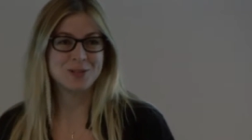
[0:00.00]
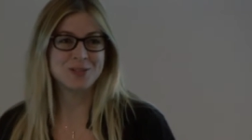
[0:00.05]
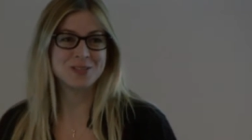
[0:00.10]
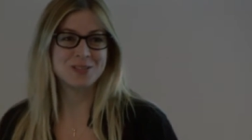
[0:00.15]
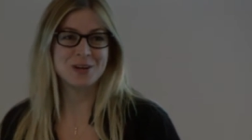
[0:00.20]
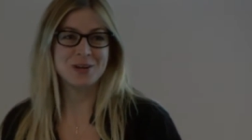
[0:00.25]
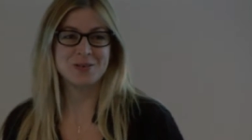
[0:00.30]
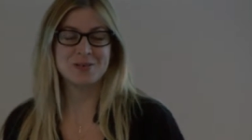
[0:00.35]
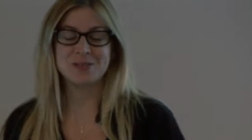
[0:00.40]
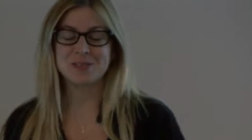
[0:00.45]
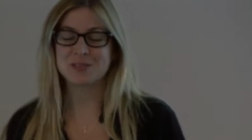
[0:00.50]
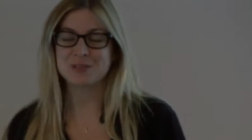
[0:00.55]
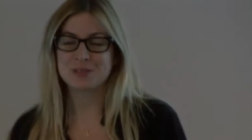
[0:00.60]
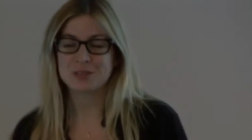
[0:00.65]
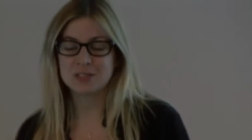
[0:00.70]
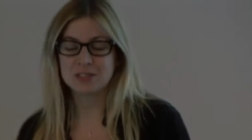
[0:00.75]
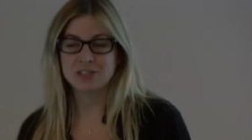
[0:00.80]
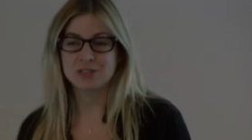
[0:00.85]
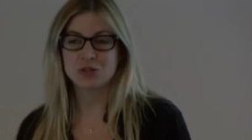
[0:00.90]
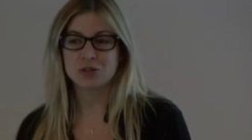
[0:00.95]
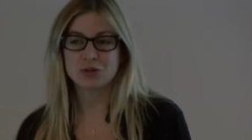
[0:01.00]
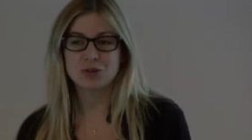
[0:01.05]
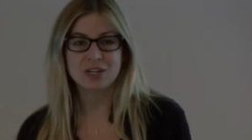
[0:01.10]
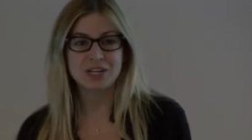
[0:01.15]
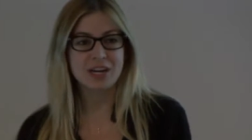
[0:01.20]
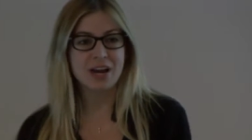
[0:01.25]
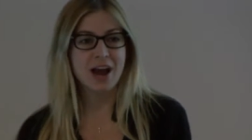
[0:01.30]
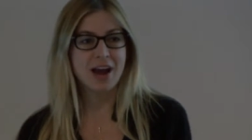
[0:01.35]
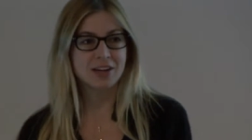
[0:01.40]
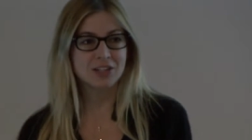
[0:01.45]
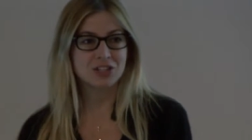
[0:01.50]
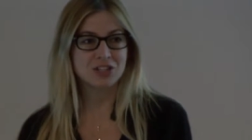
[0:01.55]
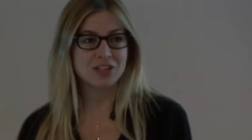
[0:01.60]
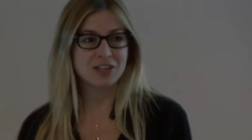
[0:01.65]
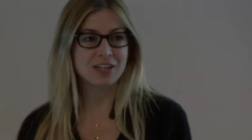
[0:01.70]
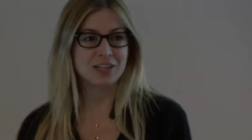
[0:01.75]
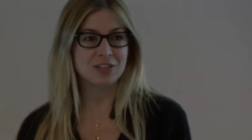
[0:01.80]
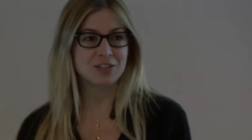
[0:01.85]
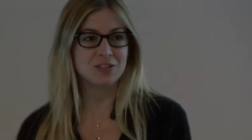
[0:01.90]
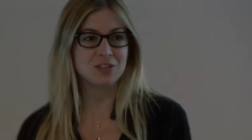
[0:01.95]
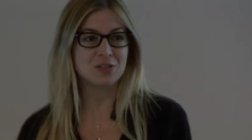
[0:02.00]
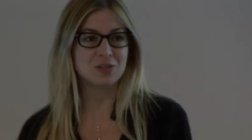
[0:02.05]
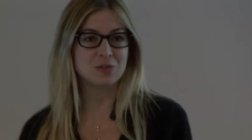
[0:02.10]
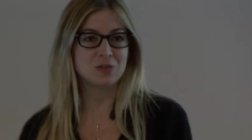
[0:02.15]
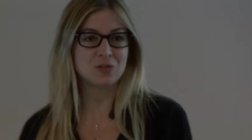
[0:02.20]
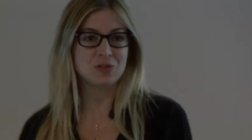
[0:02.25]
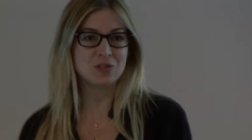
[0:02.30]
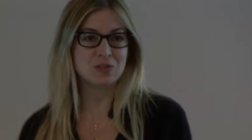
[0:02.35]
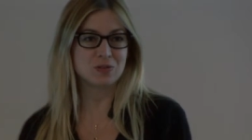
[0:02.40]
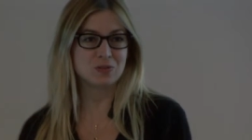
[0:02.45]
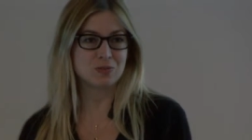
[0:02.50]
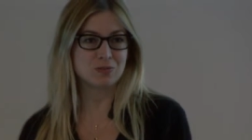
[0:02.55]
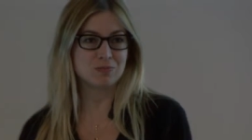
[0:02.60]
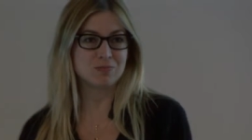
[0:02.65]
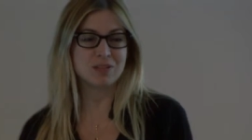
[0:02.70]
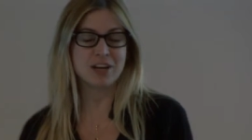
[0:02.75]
so it's always a treat actually to do